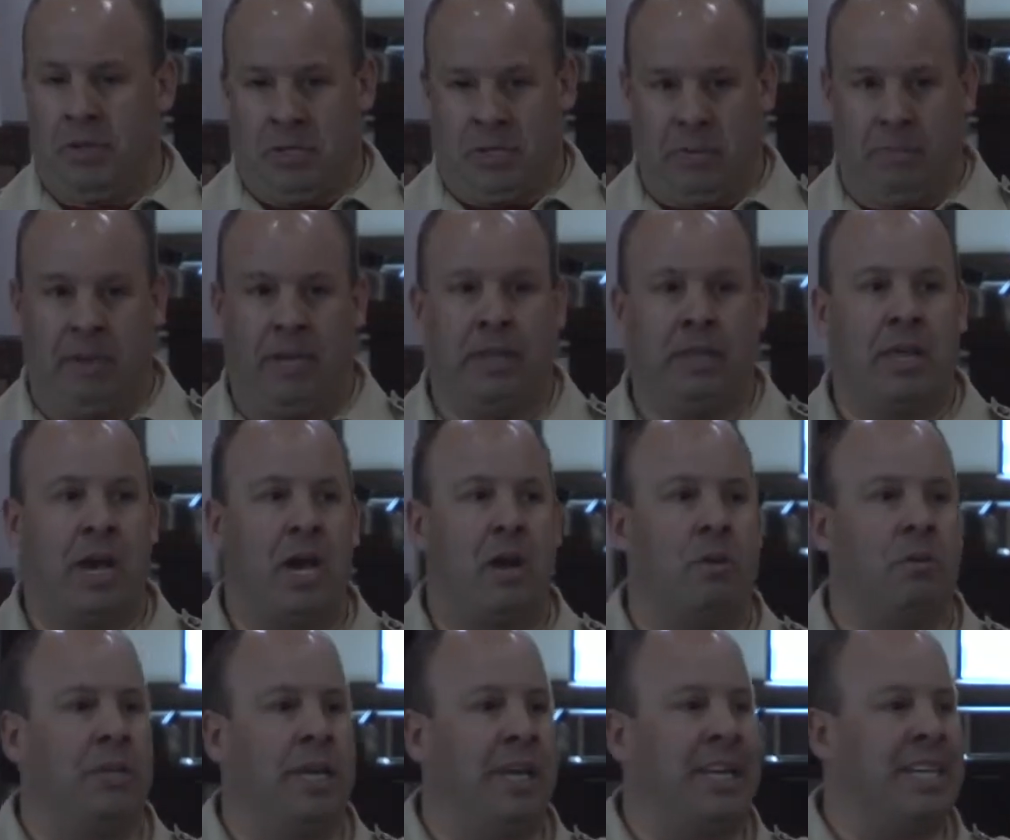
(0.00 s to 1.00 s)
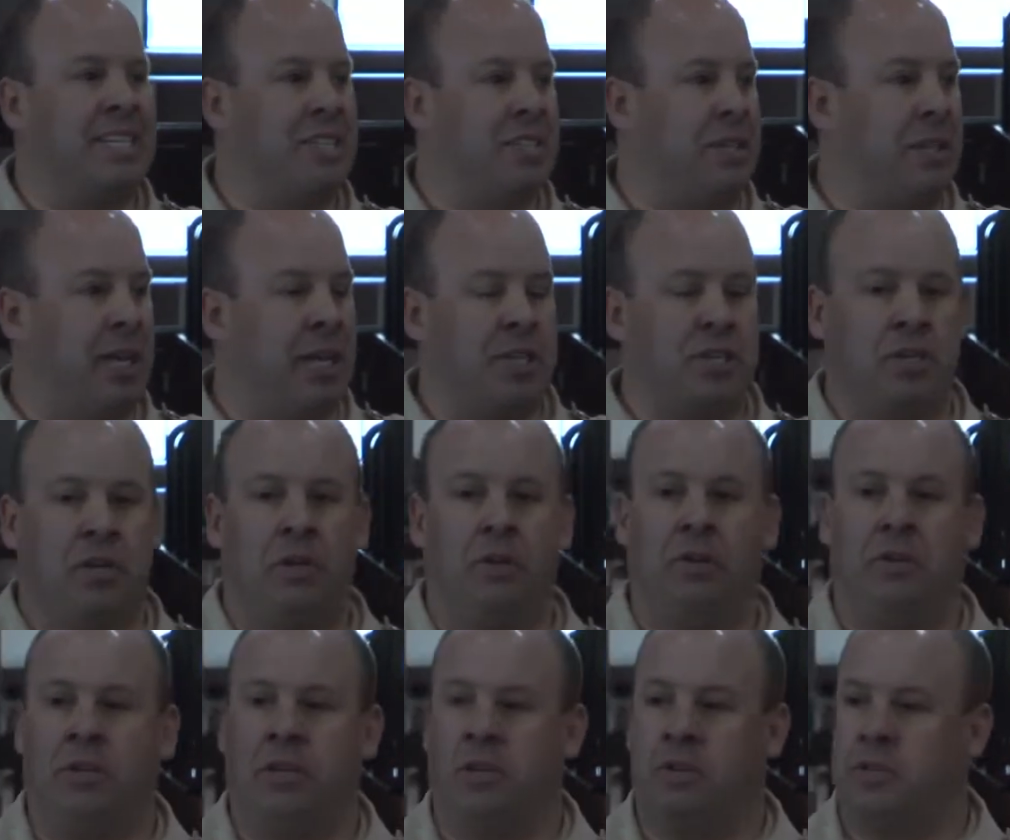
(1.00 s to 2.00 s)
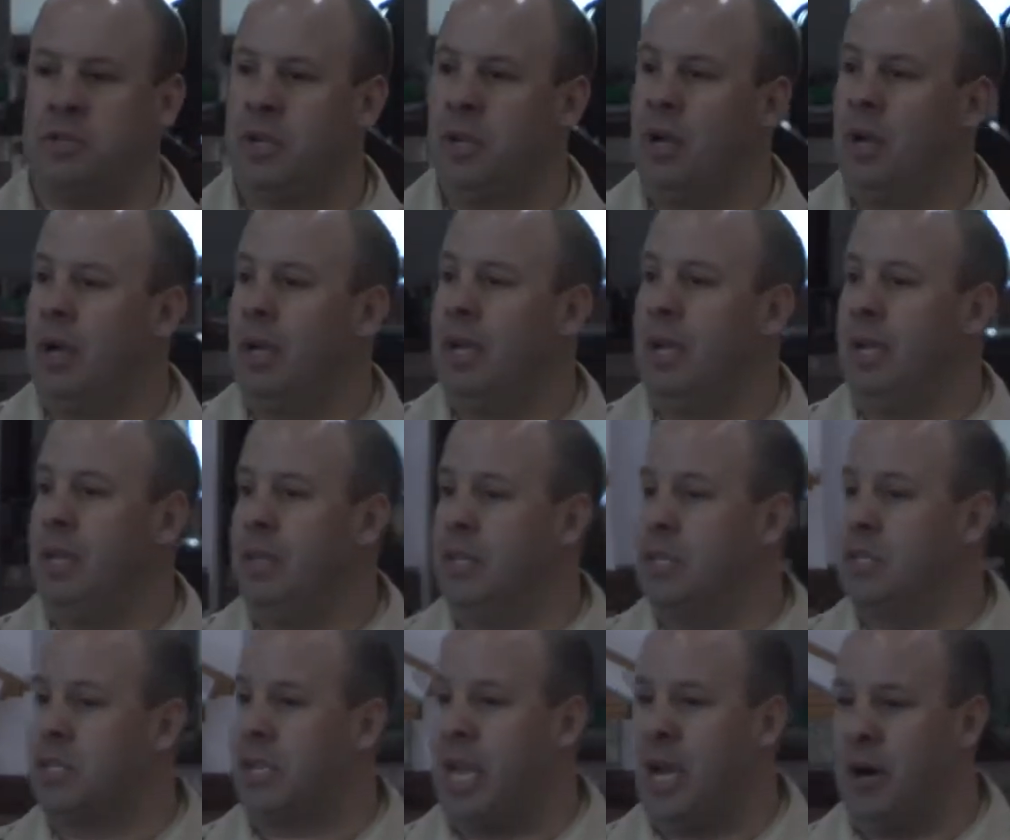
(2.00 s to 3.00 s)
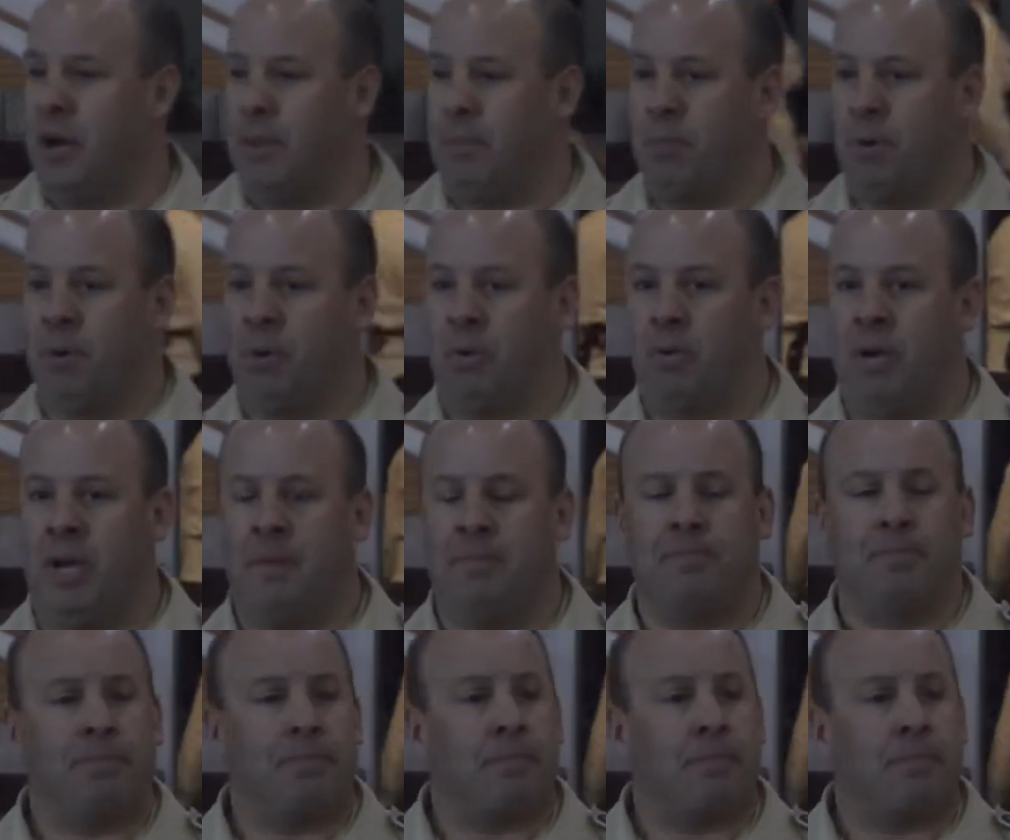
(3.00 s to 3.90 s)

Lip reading: To me, that'll take us the next 100 years in this scouting program.